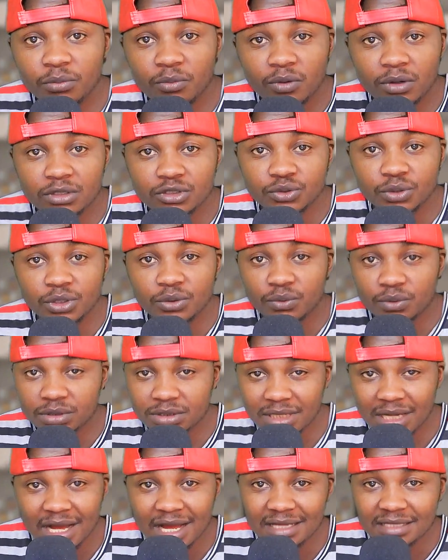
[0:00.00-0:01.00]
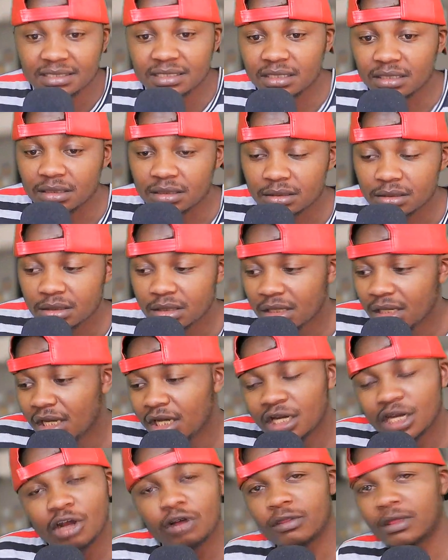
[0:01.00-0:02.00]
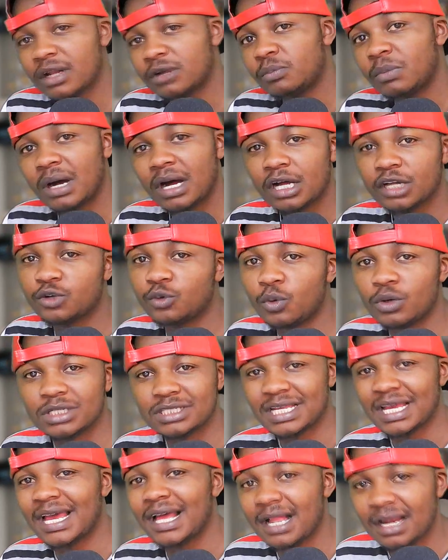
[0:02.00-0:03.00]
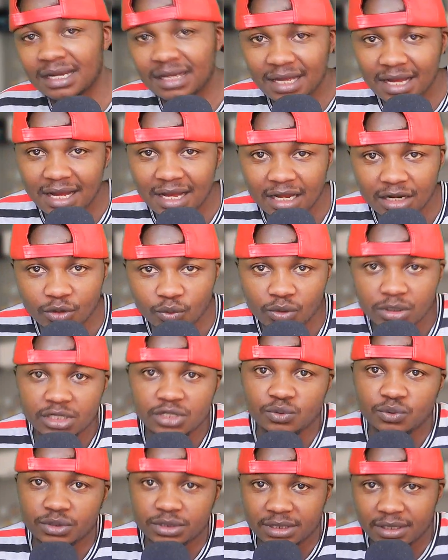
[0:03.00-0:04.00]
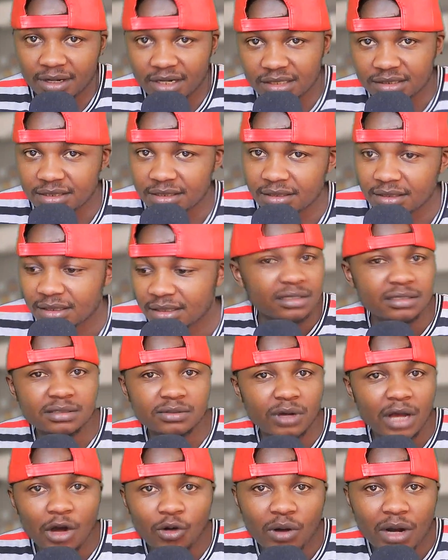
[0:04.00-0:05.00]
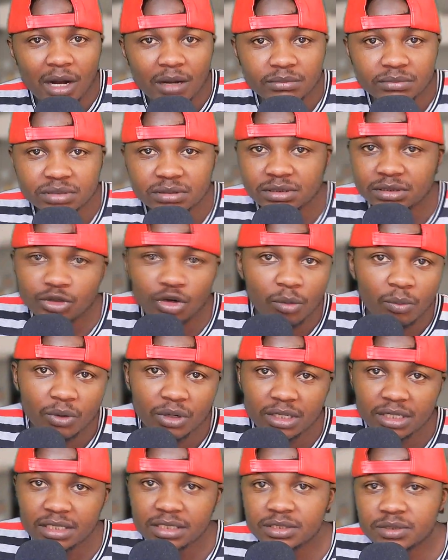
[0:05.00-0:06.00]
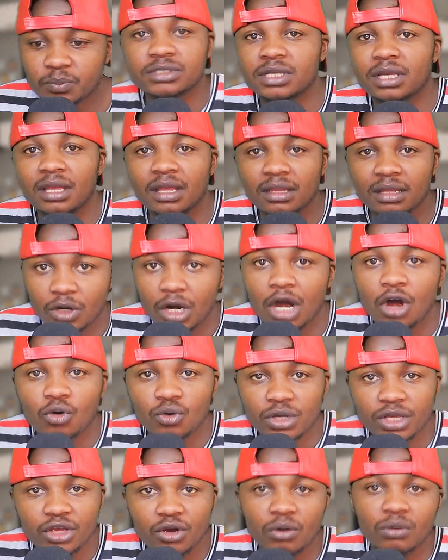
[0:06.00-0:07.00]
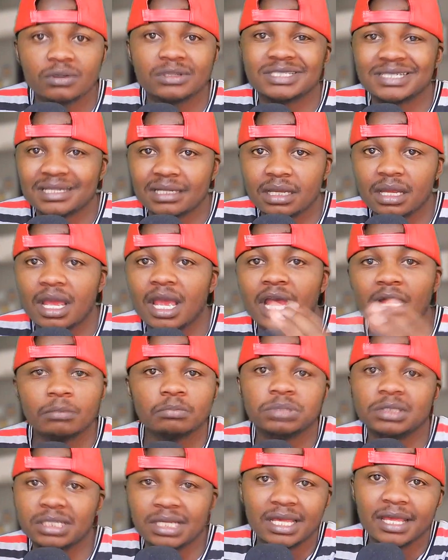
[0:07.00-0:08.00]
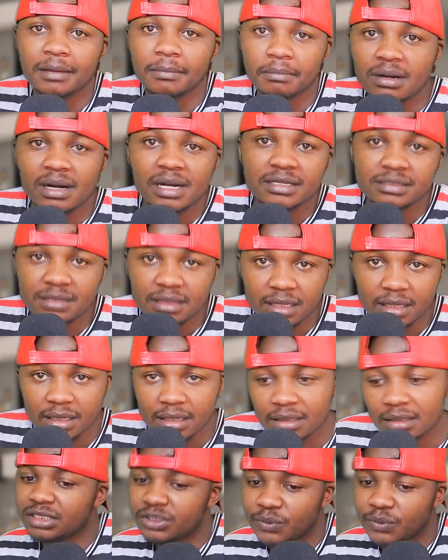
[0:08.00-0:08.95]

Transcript: Nimugashere was asking. Now that Bahati was held hand when he was rising, it, how comes nobody is saying how he or she helped him rise there?